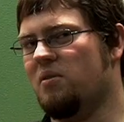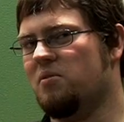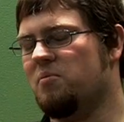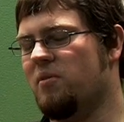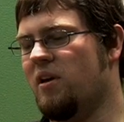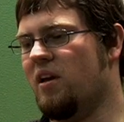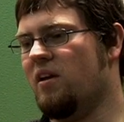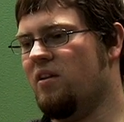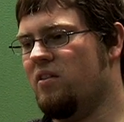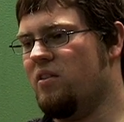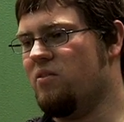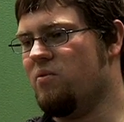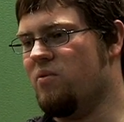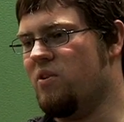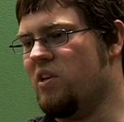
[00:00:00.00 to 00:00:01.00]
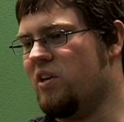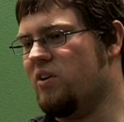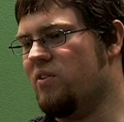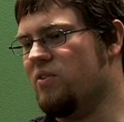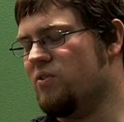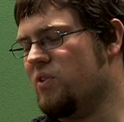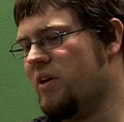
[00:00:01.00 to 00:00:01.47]
I was playing through
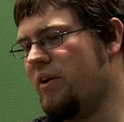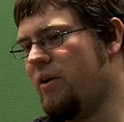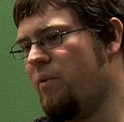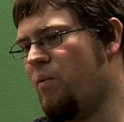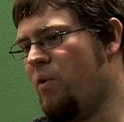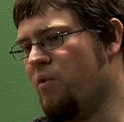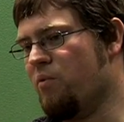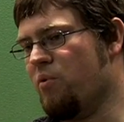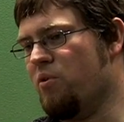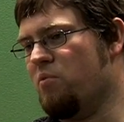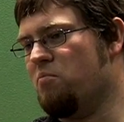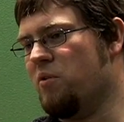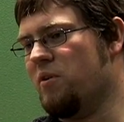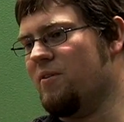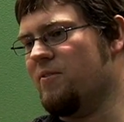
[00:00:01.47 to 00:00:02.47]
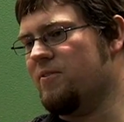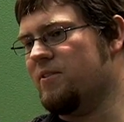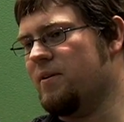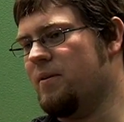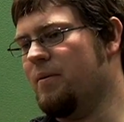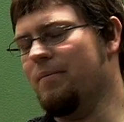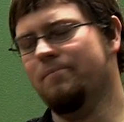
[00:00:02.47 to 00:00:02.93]
ICO, there's one room where
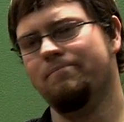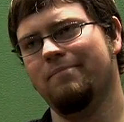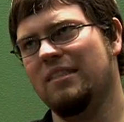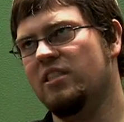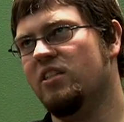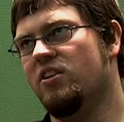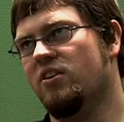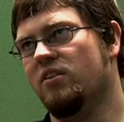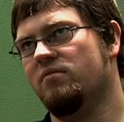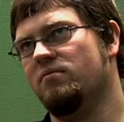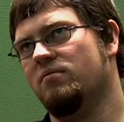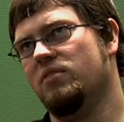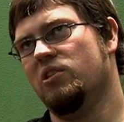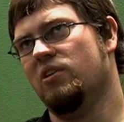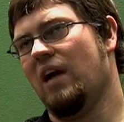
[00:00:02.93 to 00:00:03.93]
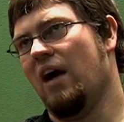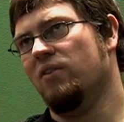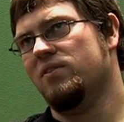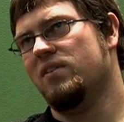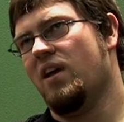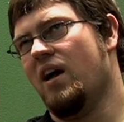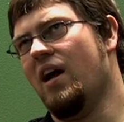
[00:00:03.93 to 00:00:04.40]
there's you're
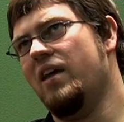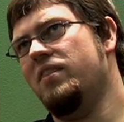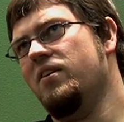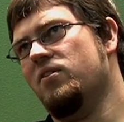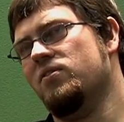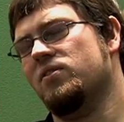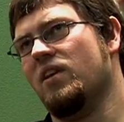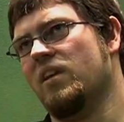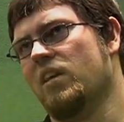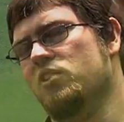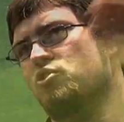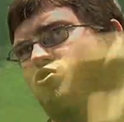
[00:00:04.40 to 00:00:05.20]
outside, there's like a